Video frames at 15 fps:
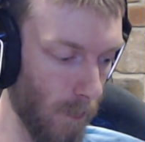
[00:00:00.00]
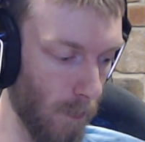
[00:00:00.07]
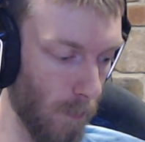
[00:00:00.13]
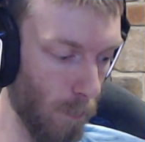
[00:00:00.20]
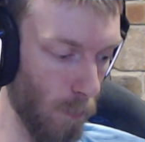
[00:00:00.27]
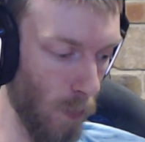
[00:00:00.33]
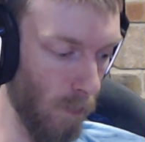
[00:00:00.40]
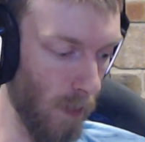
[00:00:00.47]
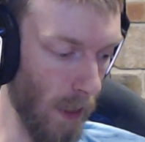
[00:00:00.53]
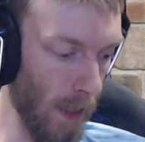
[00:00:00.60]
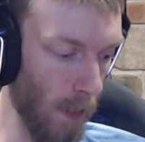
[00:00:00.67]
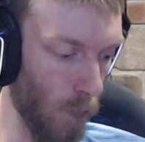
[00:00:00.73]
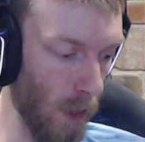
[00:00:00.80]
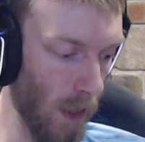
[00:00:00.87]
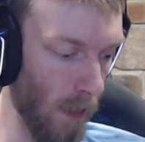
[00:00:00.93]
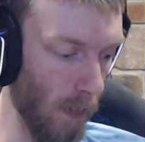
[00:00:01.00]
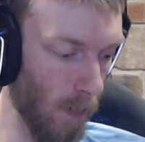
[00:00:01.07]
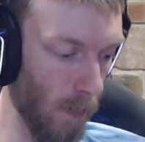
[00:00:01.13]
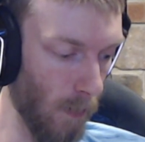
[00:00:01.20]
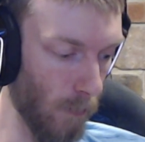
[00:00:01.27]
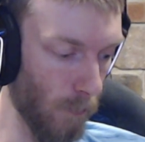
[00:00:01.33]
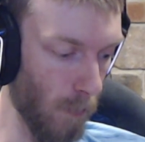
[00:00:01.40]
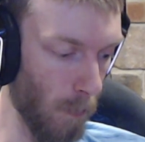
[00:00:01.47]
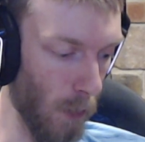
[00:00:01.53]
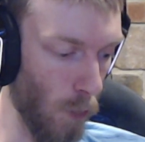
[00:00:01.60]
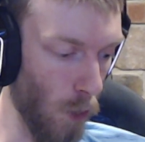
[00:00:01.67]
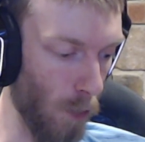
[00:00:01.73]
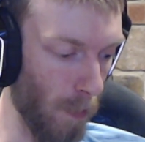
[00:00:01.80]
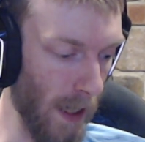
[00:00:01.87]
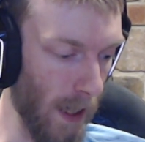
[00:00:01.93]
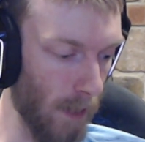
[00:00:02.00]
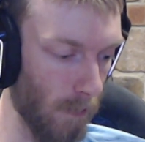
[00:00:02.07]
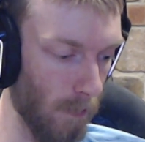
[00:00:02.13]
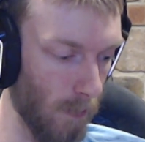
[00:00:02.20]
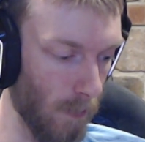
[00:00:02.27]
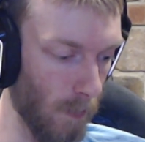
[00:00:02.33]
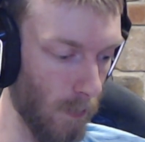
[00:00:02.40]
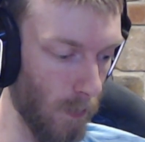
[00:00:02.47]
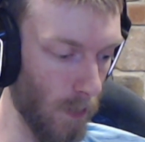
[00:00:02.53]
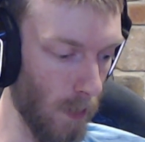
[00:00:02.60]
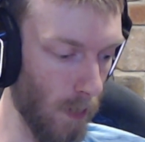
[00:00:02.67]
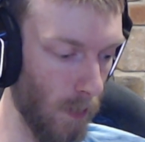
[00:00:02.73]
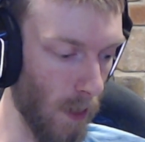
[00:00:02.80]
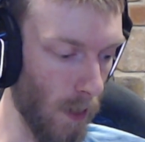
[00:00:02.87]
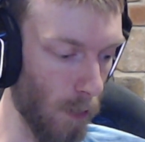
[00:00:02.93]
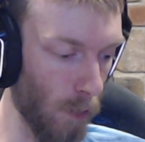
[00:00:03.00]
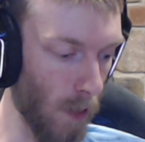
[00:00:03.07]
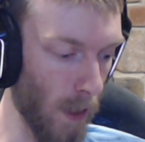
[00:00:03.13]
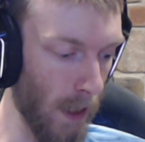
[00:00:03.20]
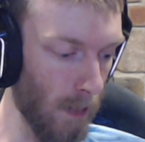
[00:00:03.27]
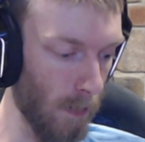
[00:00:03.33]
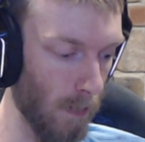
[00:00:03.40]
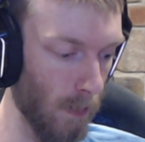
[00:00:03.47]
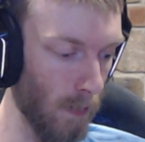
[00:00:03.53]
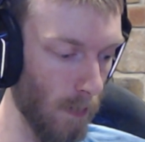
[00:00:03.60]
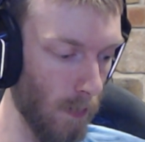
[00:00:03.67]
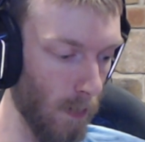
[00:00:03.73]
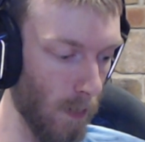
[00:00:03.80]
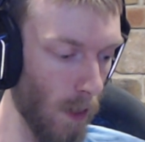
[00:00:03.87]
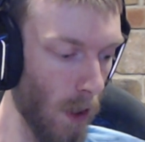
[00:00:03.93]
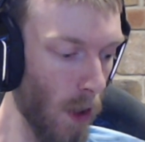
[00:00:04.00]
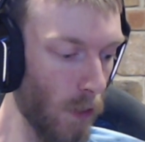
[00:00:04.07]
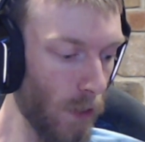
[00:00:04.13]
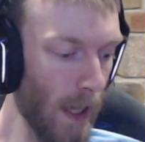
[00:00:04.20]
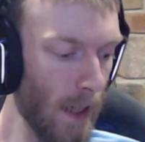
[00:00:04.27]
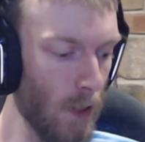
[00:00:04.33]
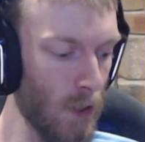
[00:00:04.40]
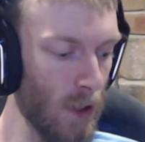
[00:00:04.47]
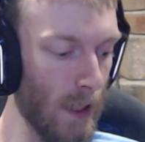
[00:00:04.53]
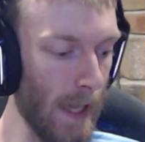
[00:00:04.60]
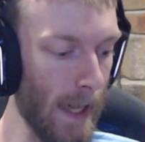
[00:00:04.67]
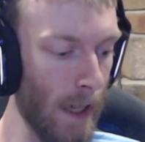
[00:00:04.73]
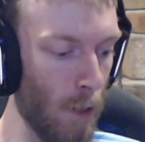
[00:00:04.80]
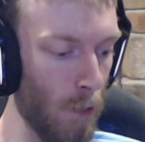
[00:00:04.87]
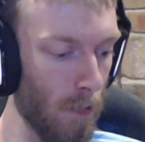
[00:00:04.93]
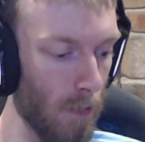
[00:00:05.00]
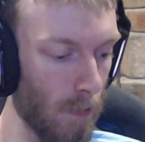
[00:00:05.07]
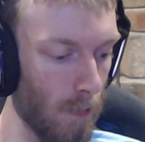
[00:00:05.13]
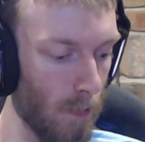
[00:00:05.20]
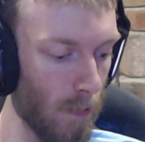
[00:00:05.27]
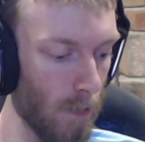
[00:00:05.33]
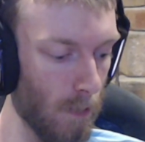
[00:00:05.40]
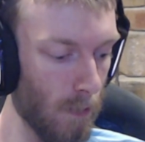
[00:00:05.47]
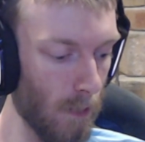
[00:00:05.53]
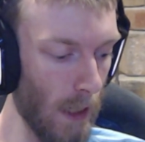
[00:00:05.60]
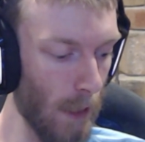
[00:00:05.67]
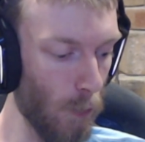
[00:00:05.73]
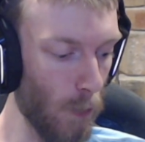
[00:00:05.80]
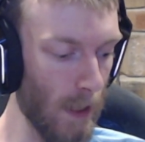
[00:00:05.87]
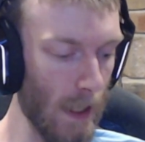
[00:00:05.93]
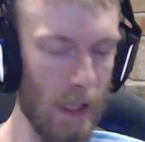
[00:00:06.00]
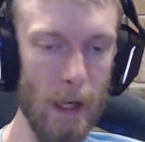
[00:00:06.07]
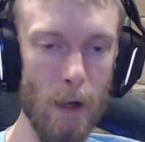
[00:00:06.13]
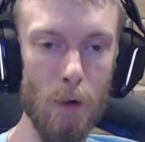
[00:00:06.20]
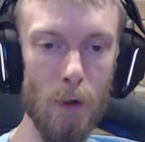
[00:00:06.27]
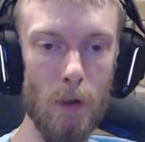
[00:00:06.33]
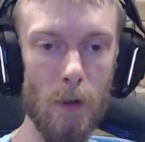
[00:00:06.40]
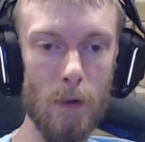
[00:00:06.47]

Move the energy from the Golbat to the Darkrai. That doesn't count? I thought that counted.